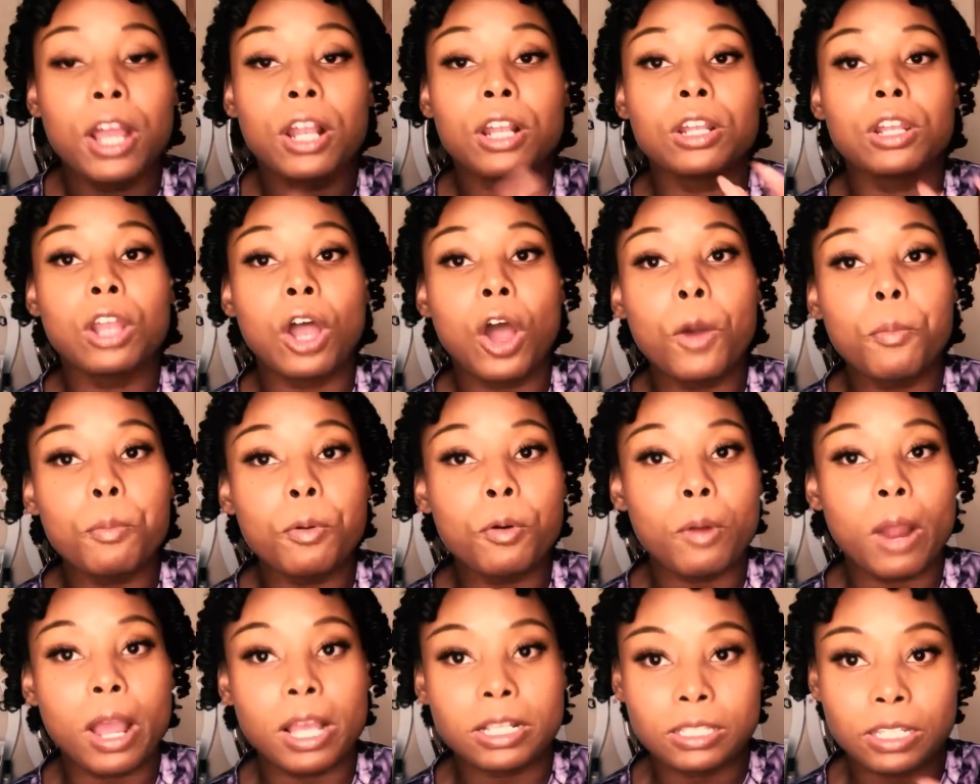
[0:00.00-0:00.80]
Low
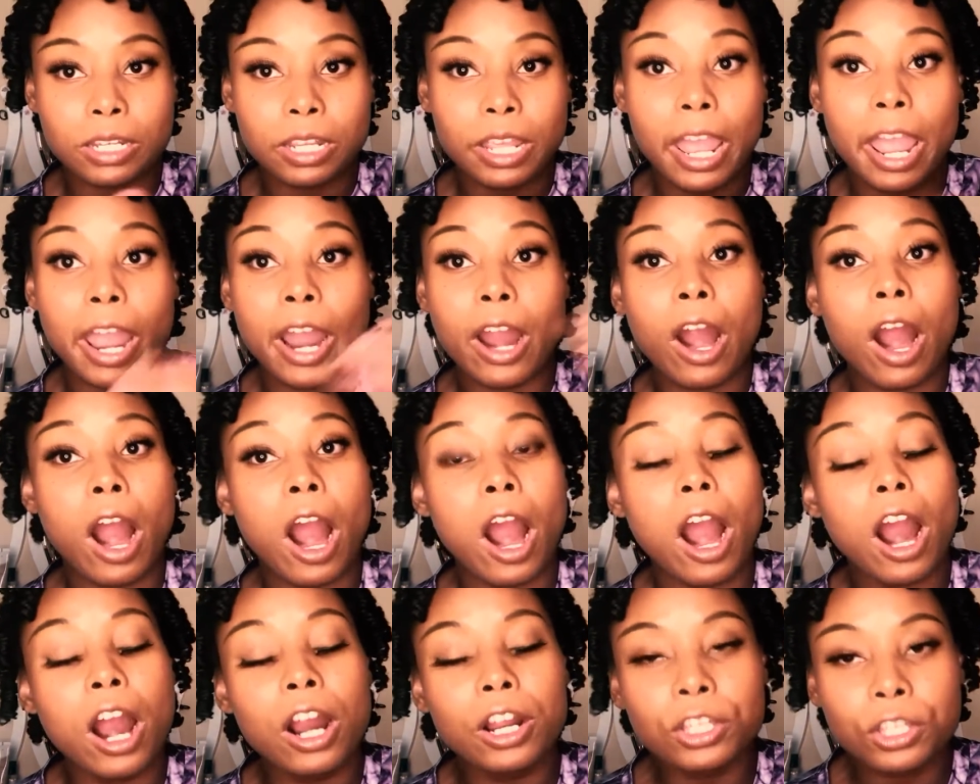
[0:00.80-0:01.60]
porosity hair,
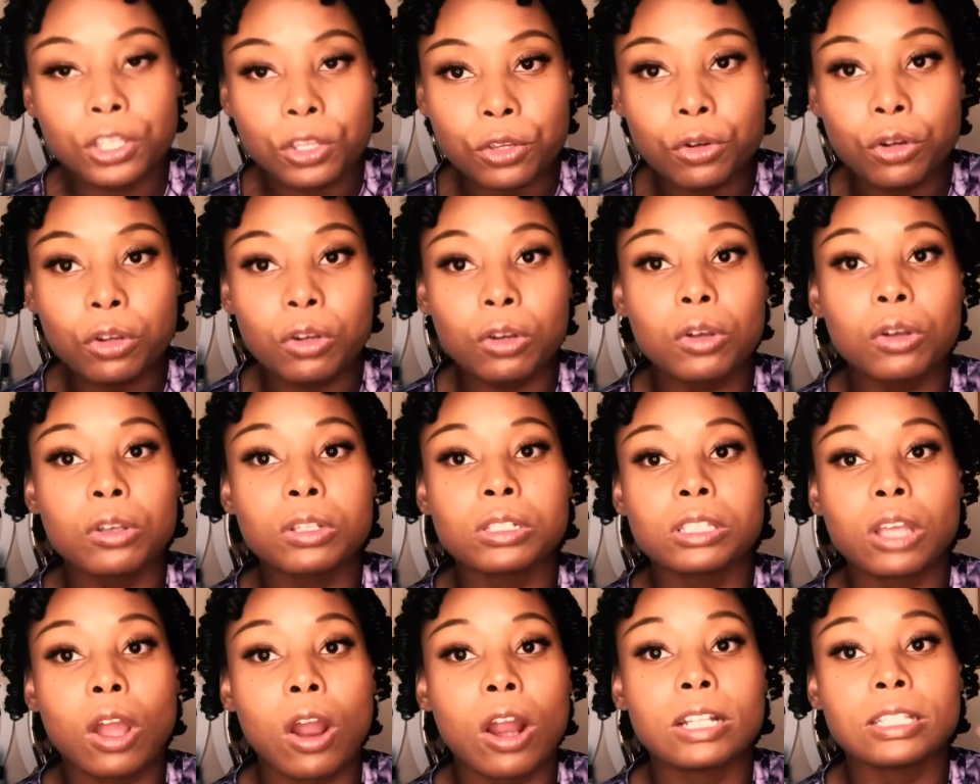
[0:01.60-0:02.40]
our
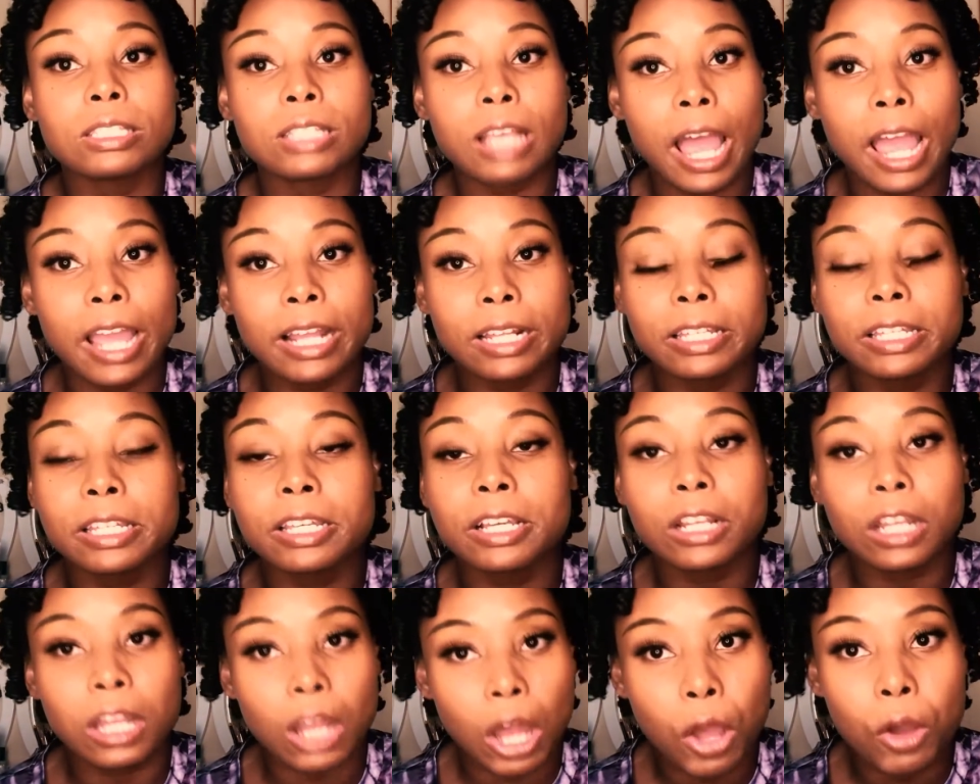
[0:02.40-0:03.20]
cuticles are tightly
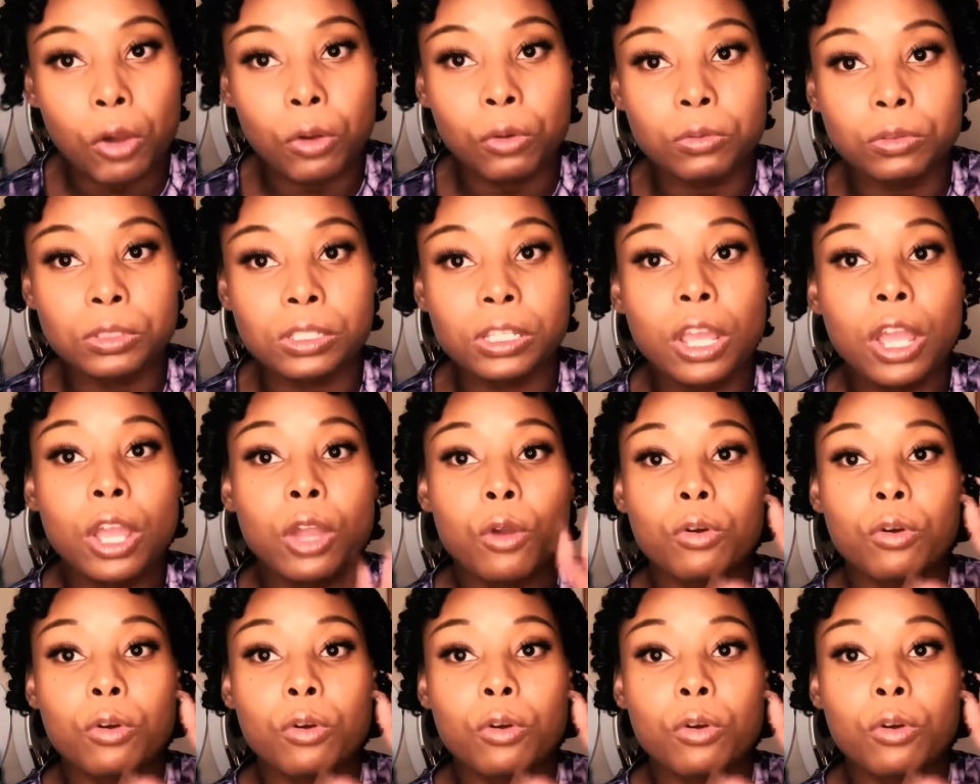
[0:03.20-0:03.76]
closed.